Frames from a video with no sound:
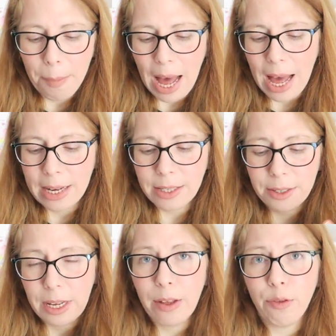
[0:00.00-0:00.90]

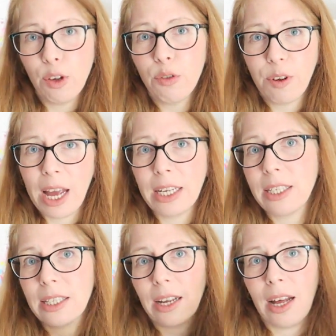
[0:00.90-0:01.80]
but if you
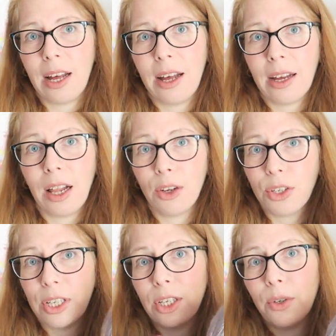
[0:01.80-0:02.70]
find
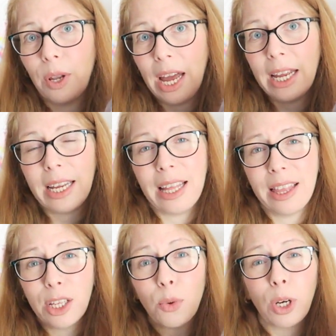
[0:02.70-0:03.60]
colors that you like
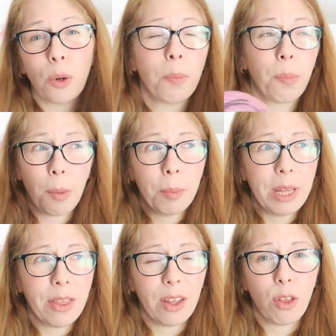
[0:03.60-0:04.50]
in this one, or
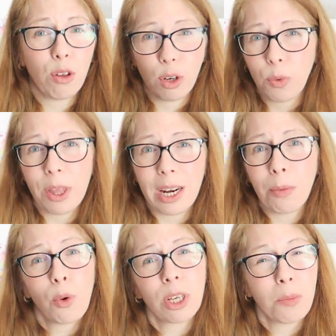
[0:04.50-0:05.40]
probably the third one that
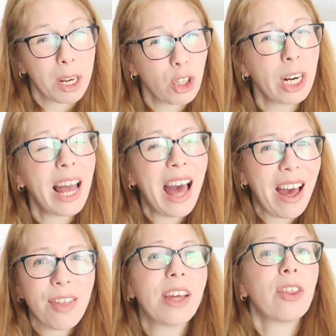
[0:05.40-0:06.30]
I'm going to mention,
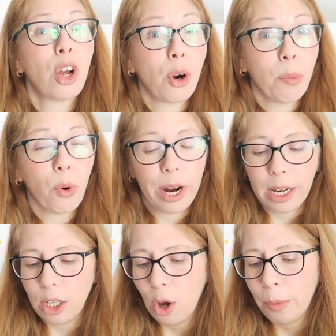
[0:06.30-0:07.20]
I think they are more
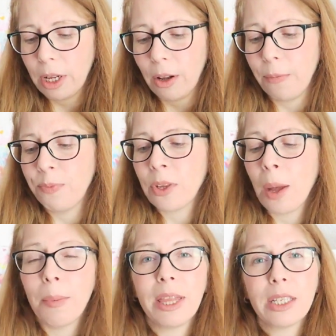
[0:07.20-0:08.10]
economical.
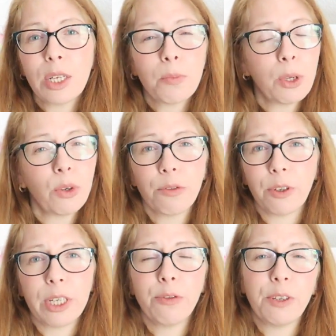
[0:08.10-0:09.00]
But this is
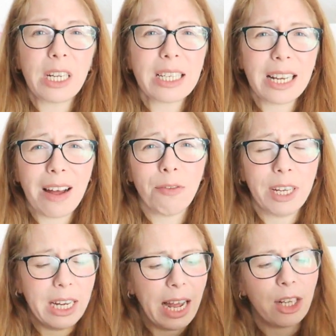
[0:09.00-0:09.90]
beautiful. It feels
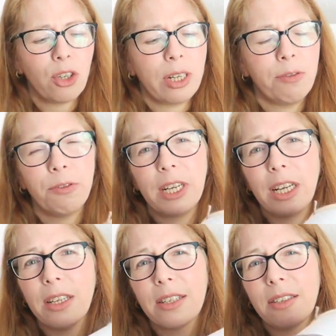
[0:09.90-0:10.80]
lovely. It actually
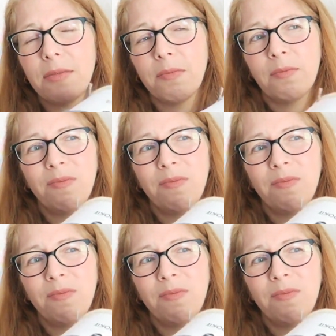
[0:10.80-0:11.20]
feels,